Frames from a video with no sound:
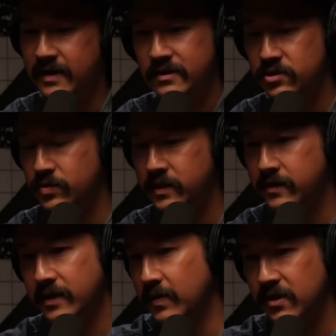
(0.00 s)
"Yeah, shoe
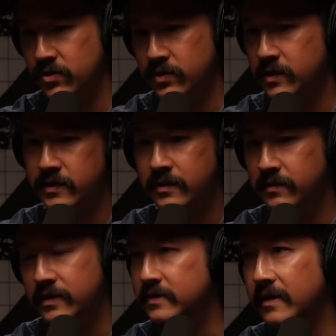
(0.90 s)
cleaner. I can make you shoe cleaner
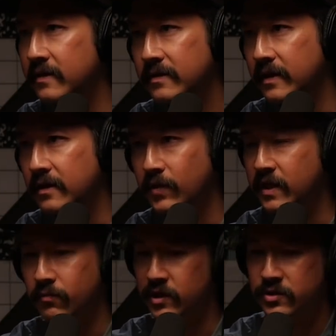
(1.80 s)
all day. Like we
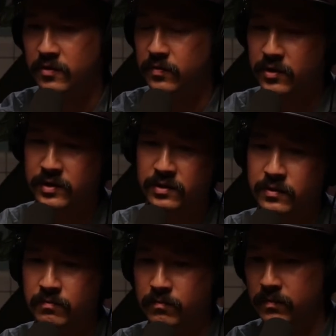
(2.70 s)
could, we could do, you could do
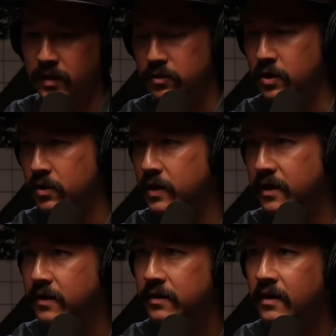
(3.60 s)
your logo
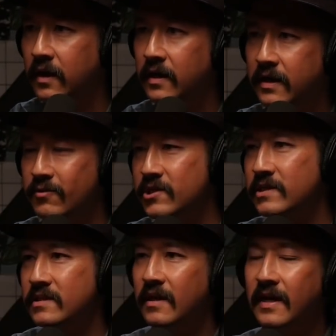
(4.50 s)
here." It was
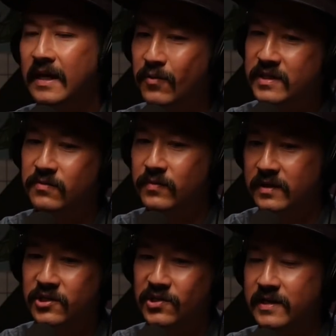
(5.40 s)
just he wasn't
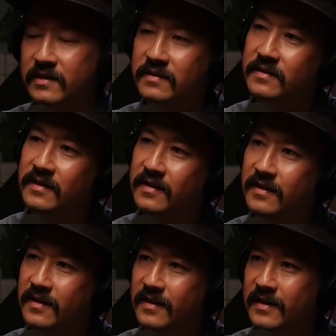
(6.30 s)
really trying to
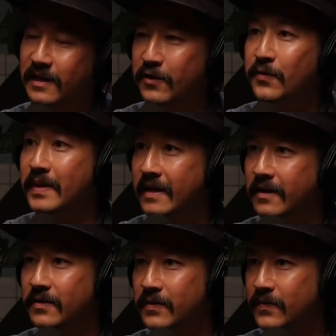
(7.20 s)
hear me
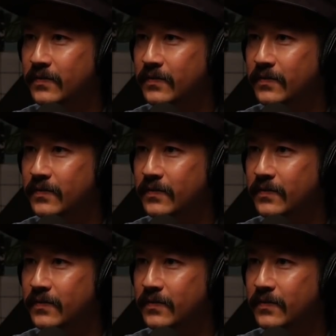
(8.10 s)
out,